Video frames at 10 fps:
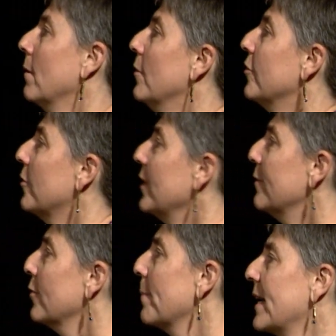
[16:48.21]
So think
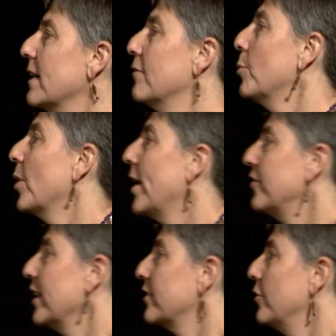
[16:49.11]
for a minute of a
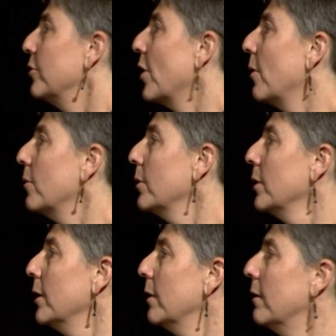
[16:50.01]
project you know,
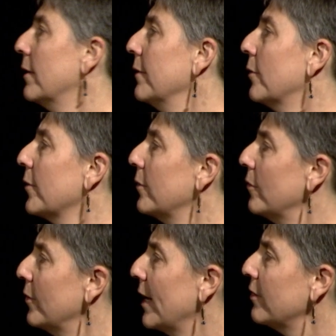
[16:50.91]
or
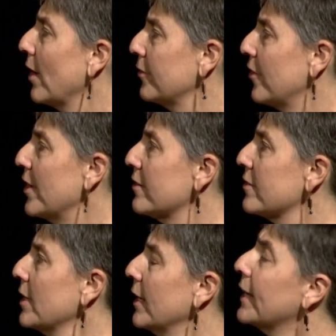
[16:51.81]
that does this,
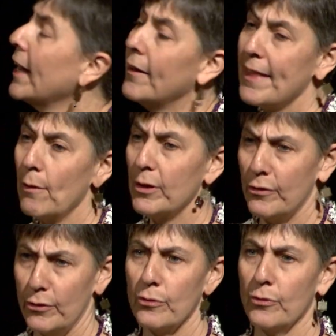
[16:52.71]
and carry that with
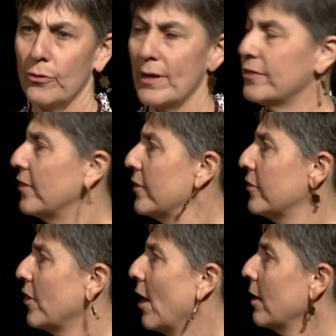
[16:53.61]
you through the rest of this
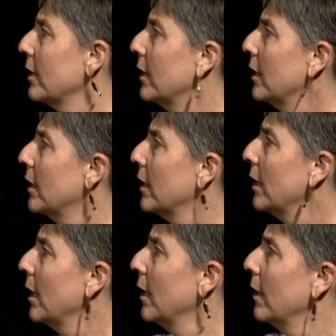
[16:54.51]
talk.
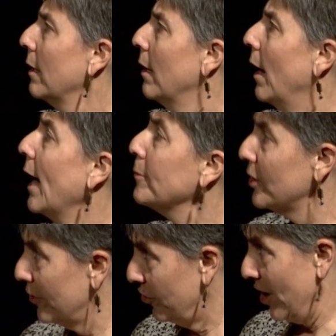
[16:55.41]
I'm going
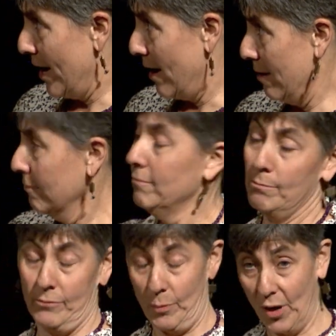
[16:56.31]
to share,
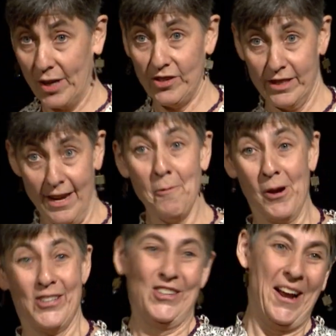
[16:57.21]
the project I want
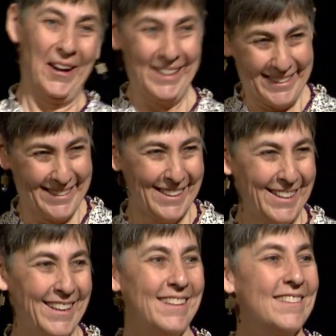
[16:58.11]
to share
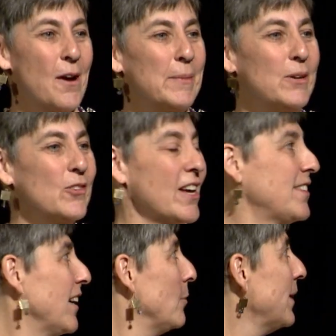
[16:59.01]
is Caminos
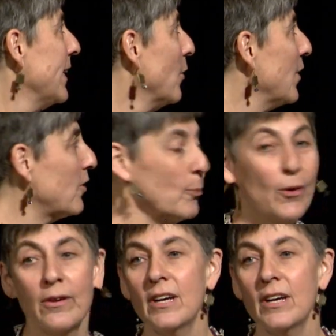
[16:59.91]
hacia el Bilingüismo,